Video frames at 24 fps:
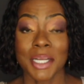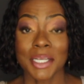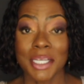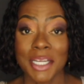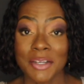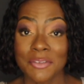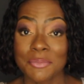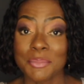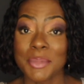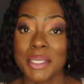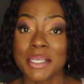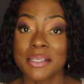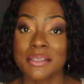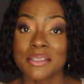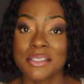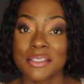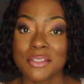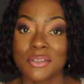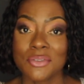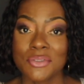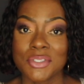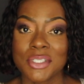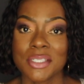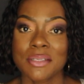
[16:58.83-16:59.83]
government
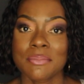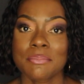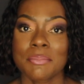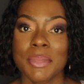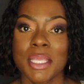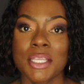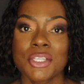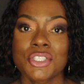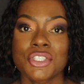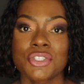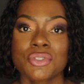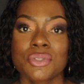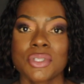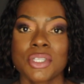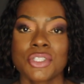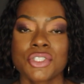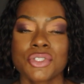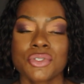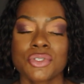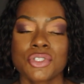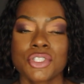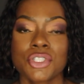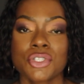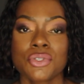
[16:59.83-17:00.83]
consultant, make sure that
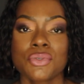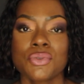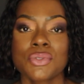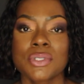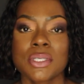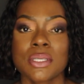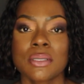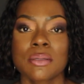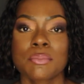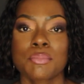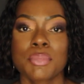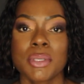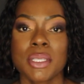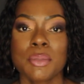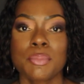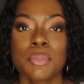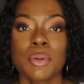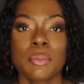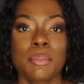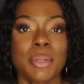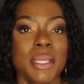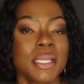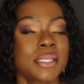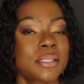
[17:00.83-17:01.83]
you're choosing
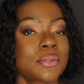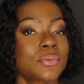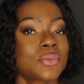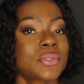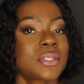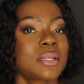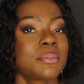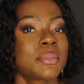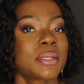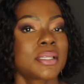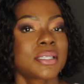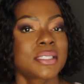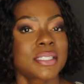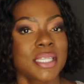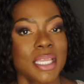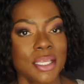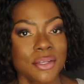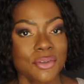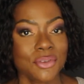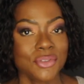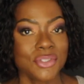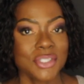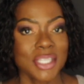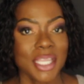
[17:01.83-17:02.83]
people based on some of the
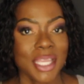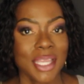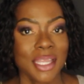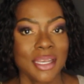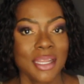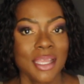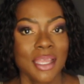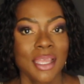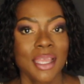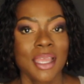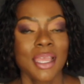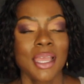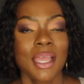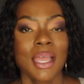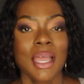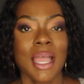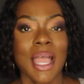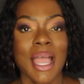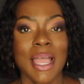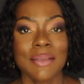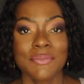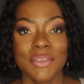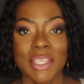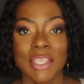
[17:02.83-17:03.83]
standards that
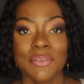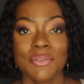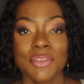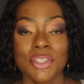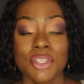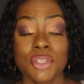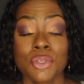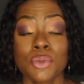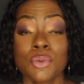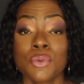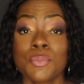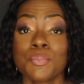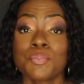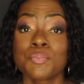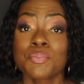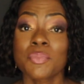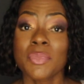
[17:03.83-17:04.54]
I've given you.